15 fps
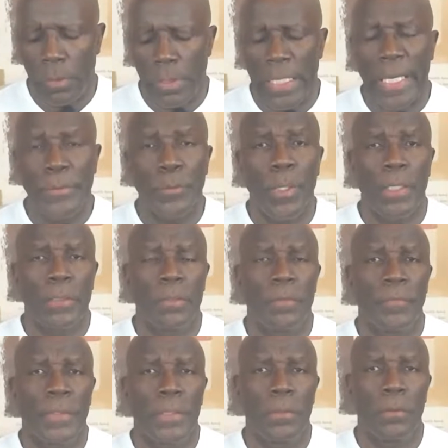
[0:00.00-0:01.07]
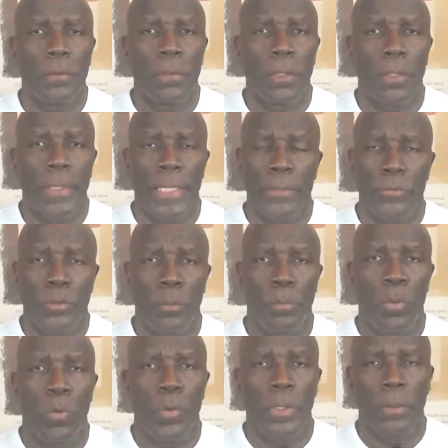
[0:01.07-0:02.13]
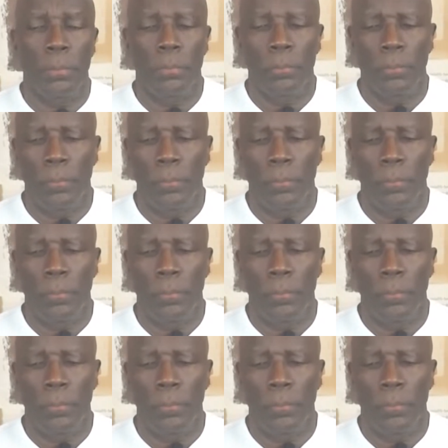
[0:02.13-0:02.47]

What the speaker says: I know how you feel. That is a poem.